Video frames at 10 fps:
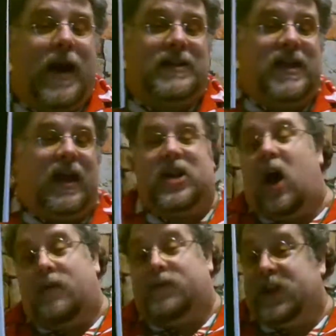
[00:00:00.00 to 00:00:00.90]
sales
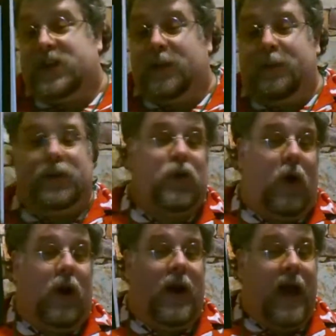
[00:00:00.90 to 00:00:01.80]
of the simple
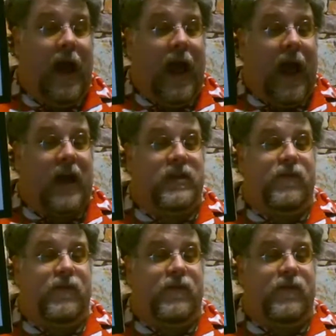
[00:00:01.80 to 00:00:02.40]
sword and the